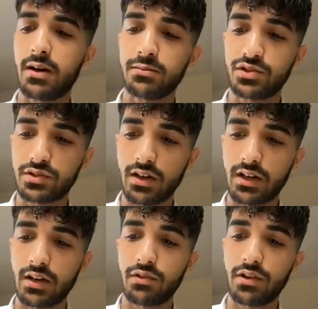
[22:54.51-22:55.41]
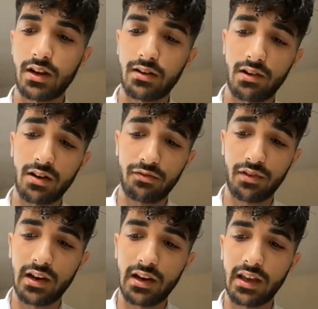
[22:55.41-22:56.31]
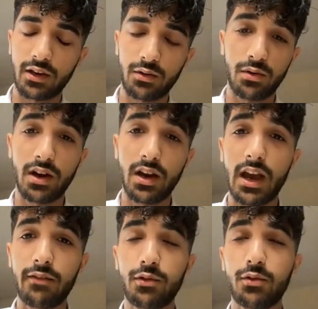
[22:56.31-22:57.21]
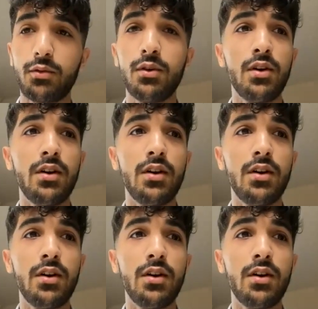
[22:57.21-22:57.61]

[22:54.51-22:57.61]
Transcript: I'm stuck and wherever I feel like, I have to,